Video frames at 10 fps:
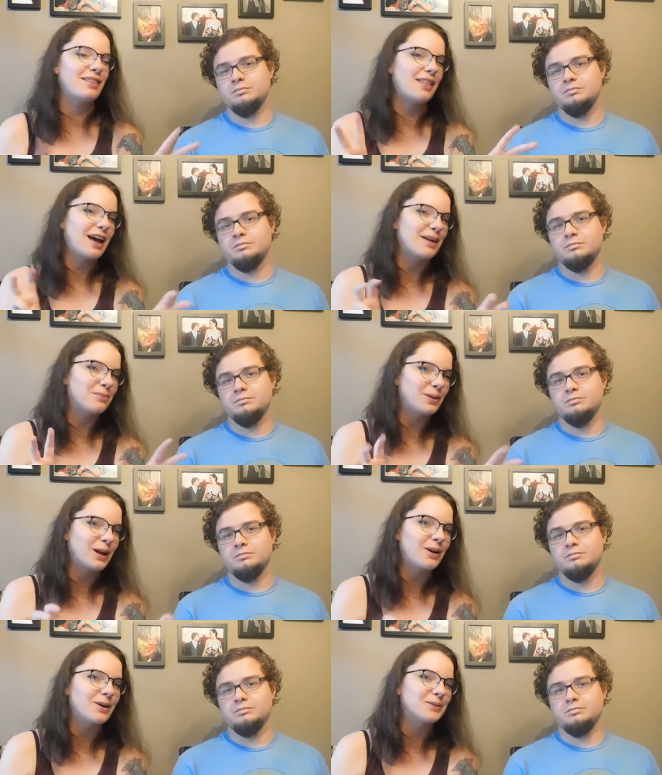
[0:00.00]
Speaker 1: that
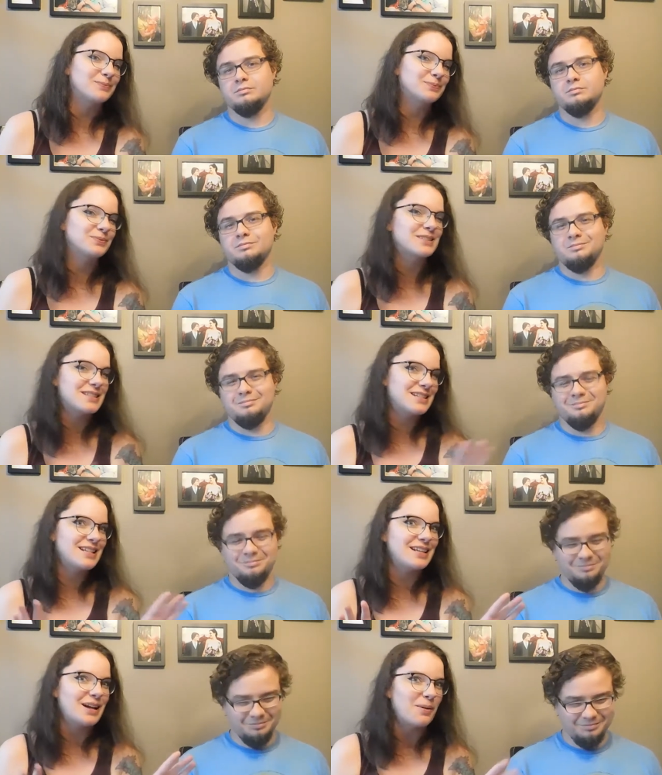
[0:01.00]
player,
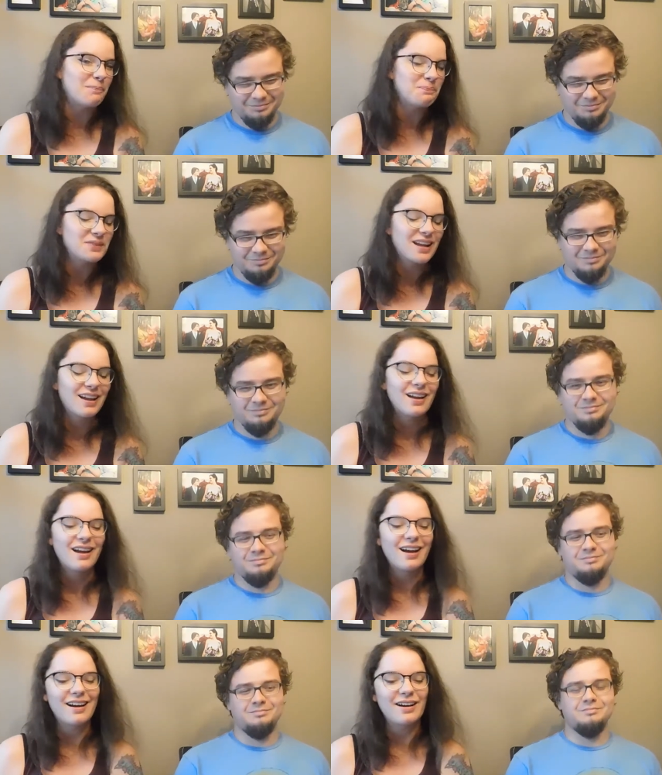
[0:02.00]
TM,
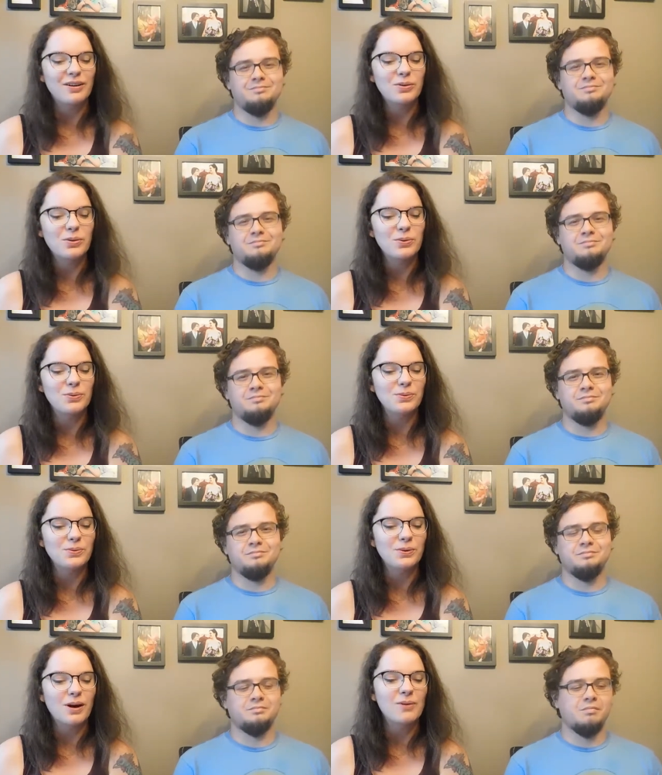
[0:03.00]
who
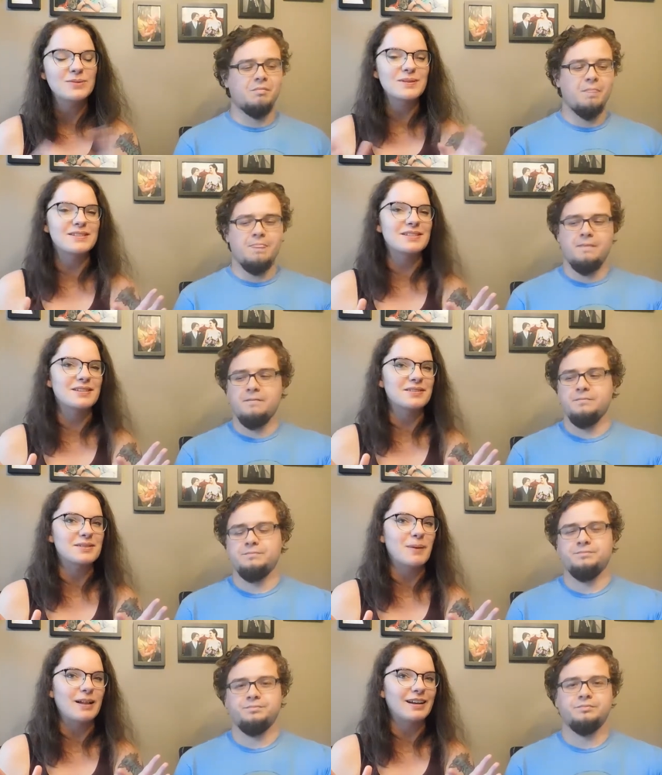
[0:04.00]
always wants to steal the
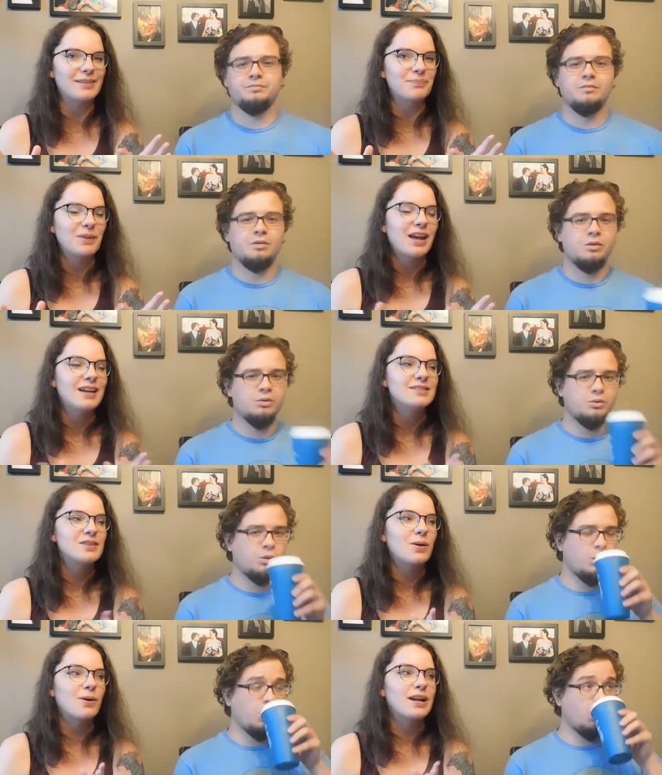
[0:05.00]
spotlight.
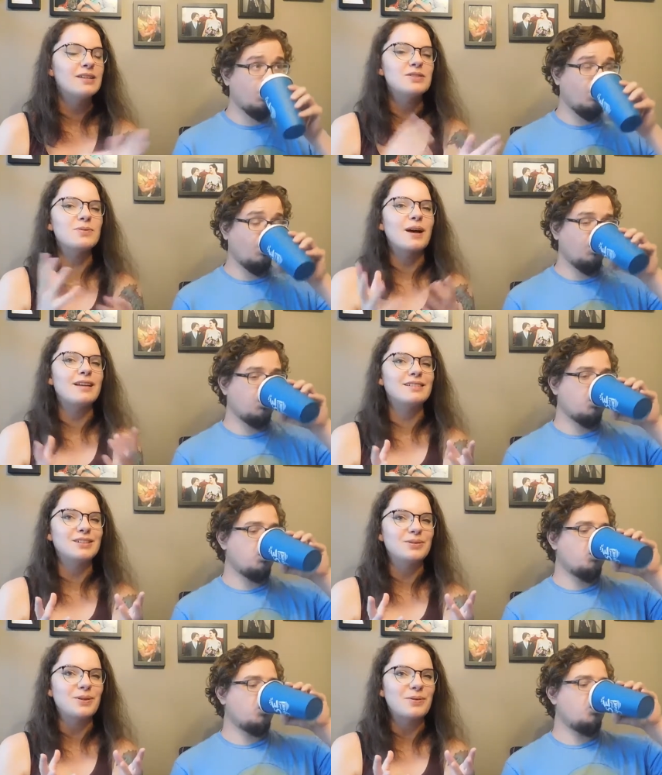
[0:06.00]
So in a duet,
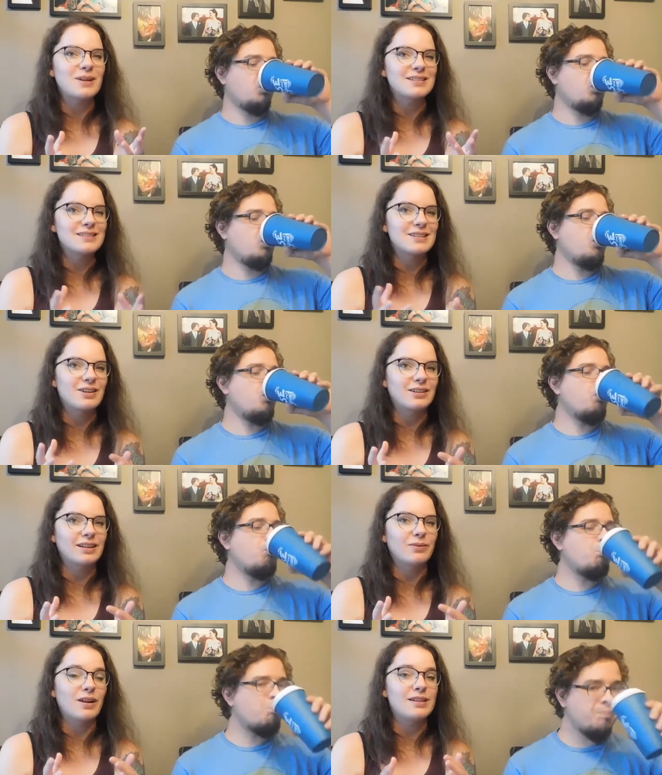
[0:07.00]
you don't
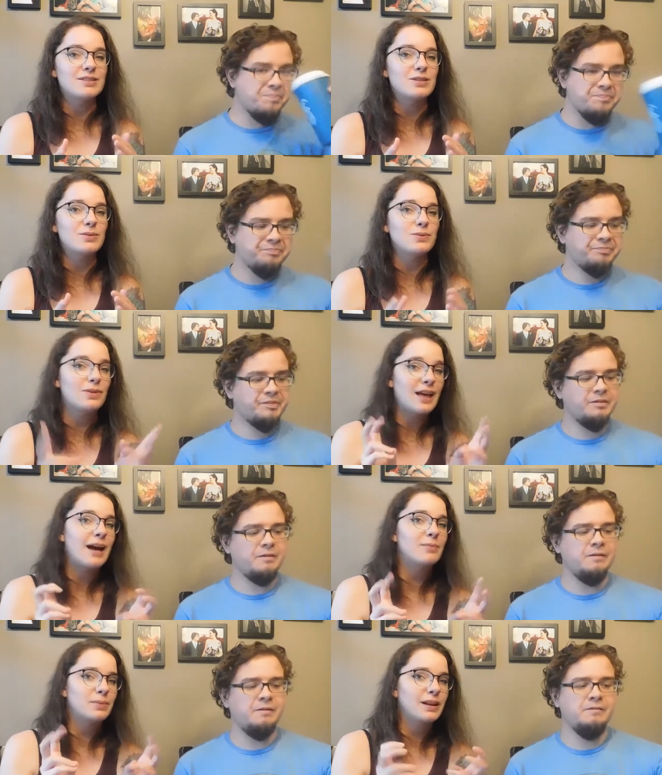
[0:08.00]
necessarily run into
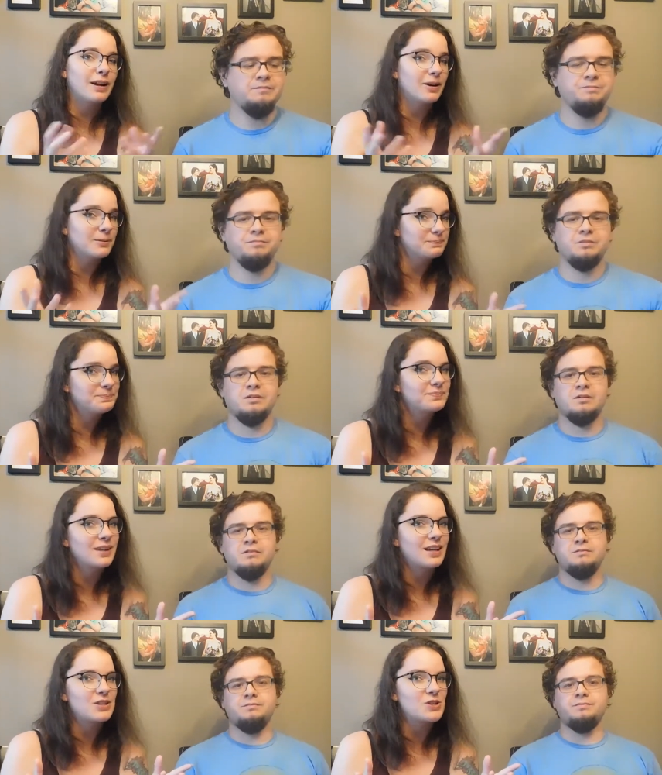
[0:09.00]
that player
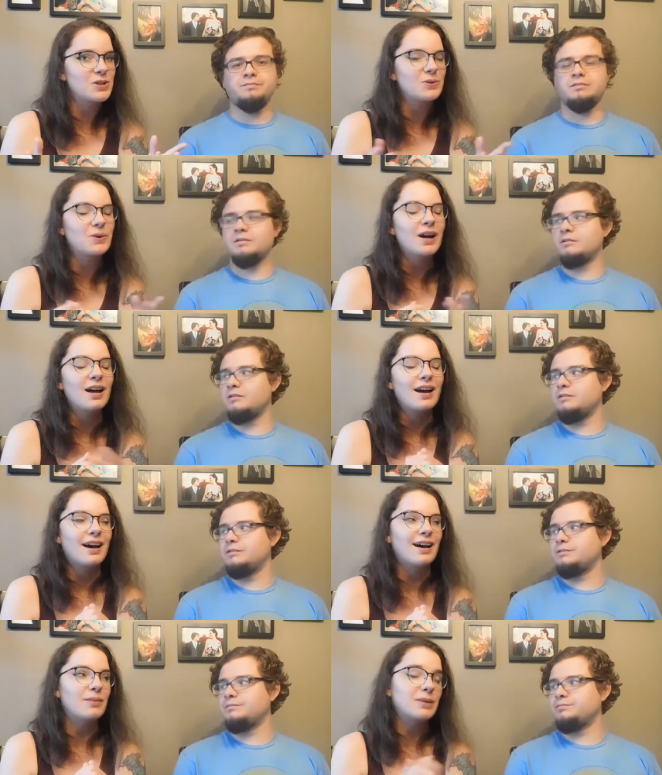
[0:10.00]
issue
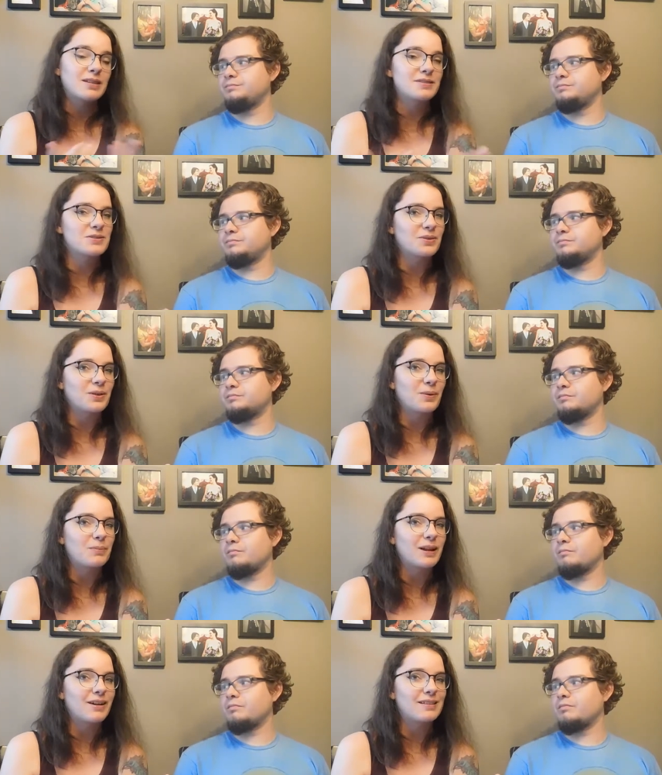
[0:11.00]
because there's only one
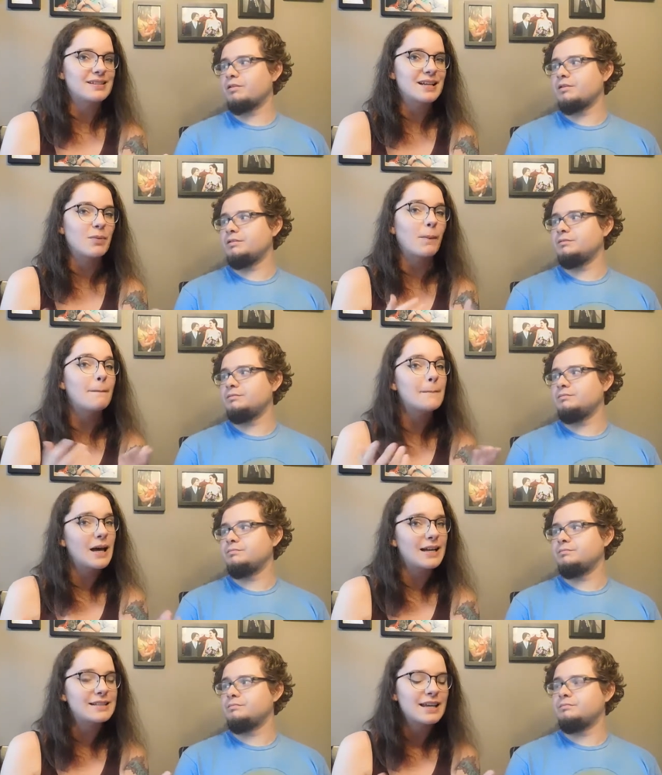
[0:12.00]
player at the table,
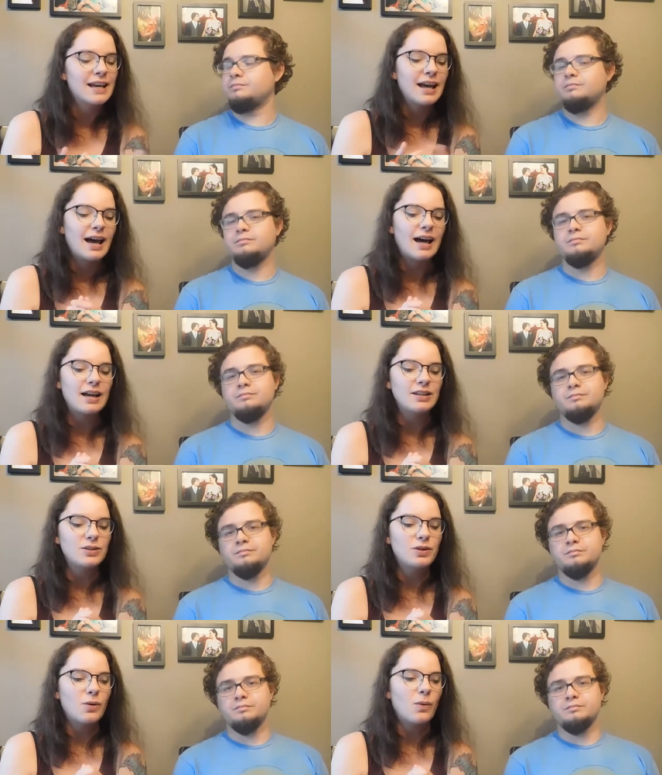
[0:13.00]
but you
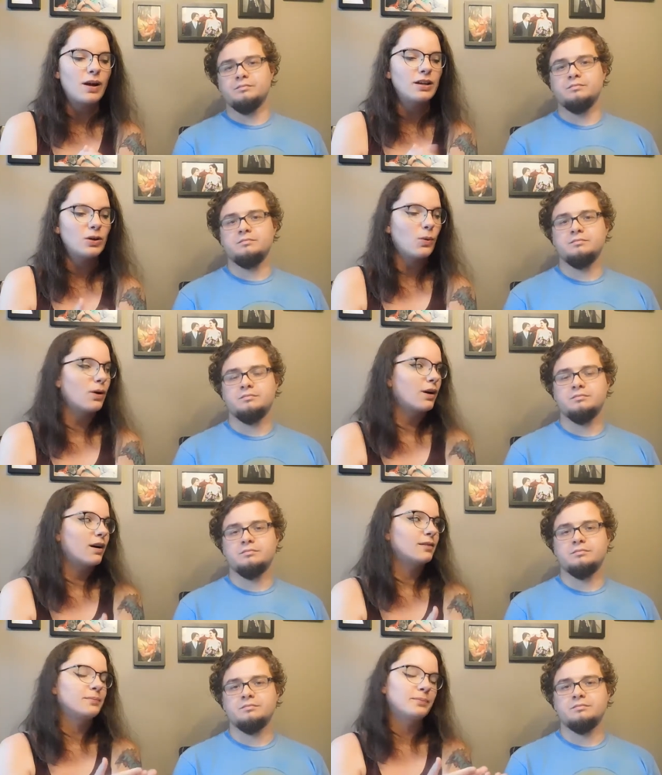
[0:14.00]
don't want your